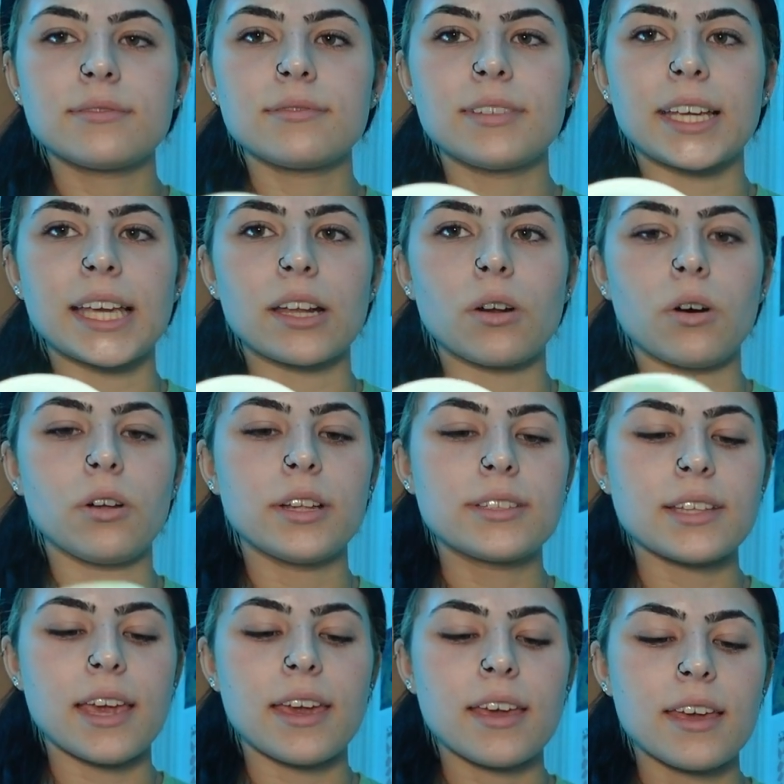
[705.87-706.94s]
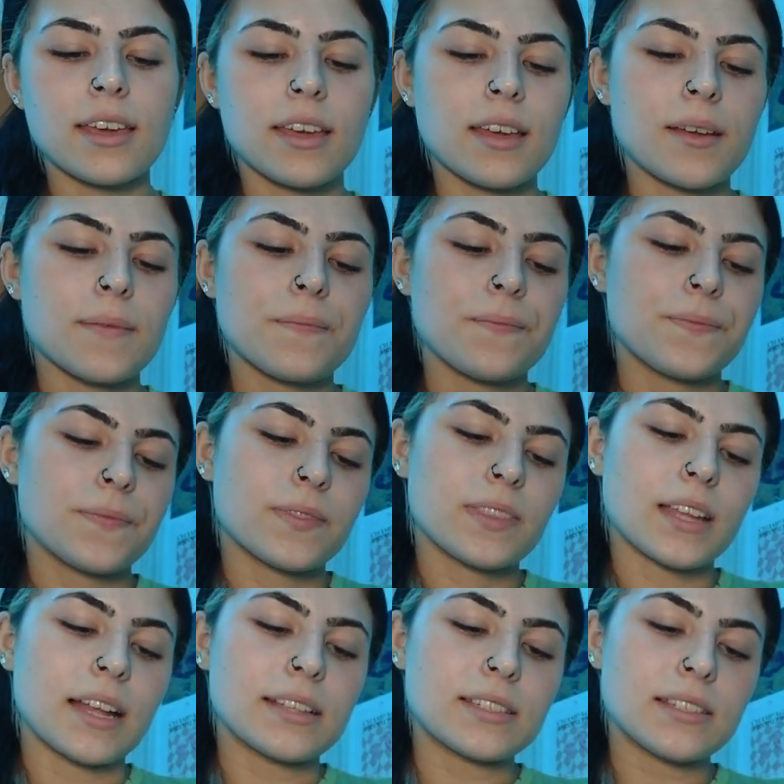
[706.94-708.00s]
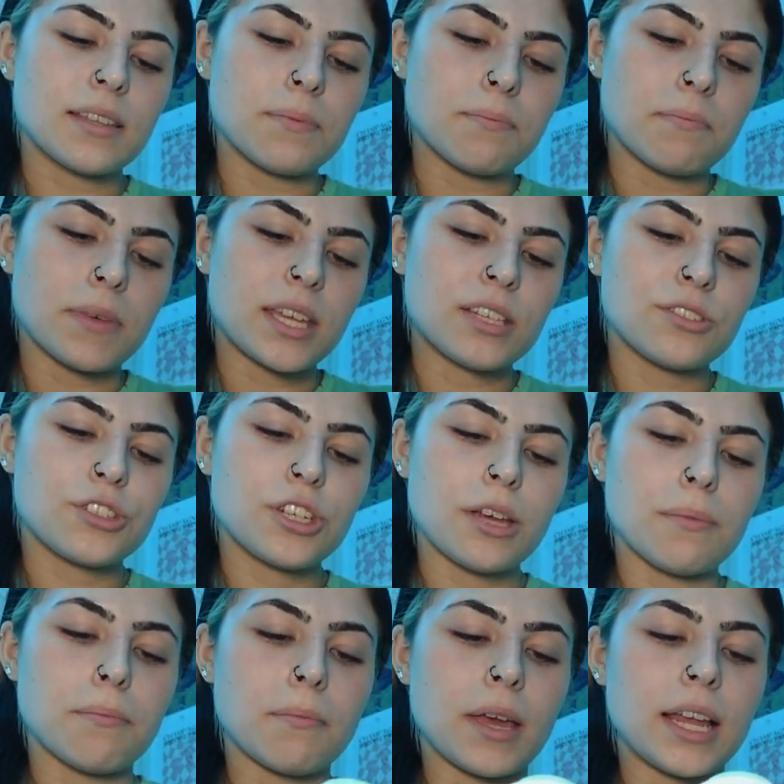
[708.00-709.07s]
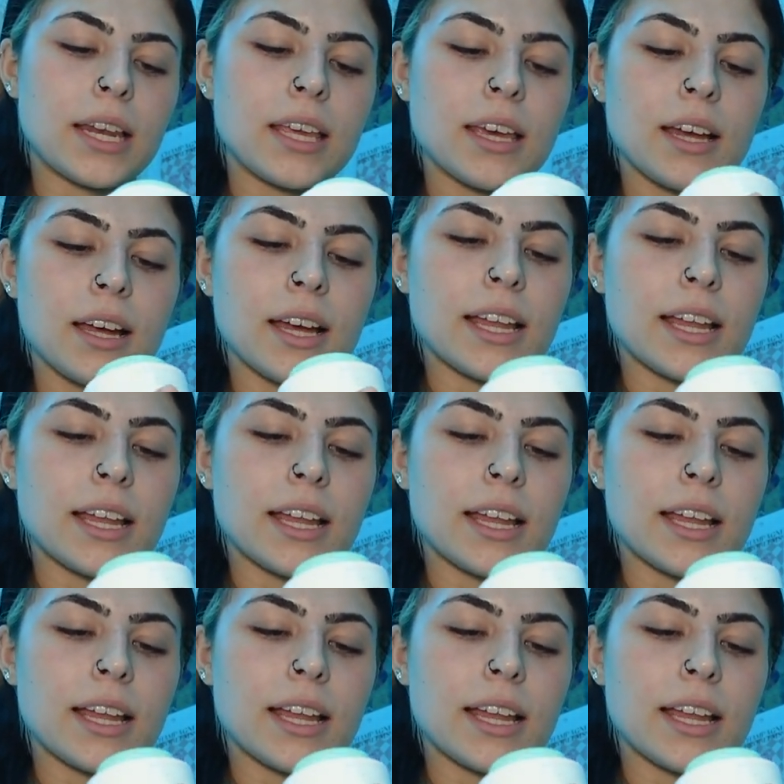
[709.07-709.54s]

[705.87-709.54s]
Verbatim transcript: Like, at all. It's like, it's the Mint Chip Mania,